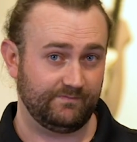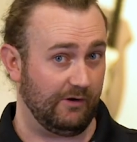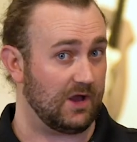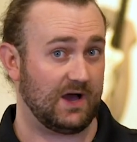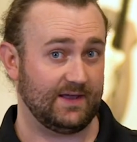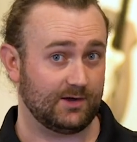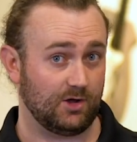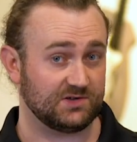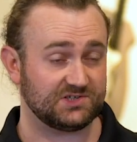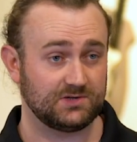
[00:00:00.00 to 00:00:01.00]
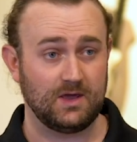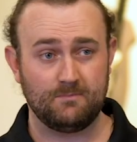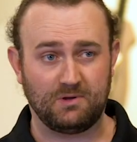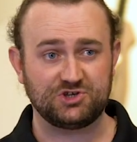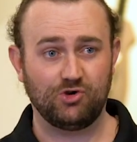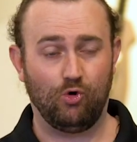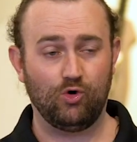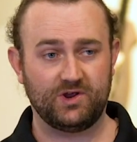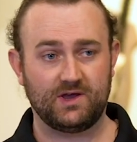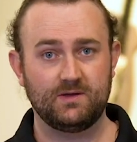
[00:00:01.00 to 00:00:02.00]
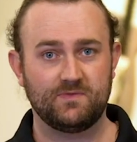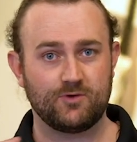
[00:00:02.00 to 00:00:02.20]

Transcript: very high-end glass, but you order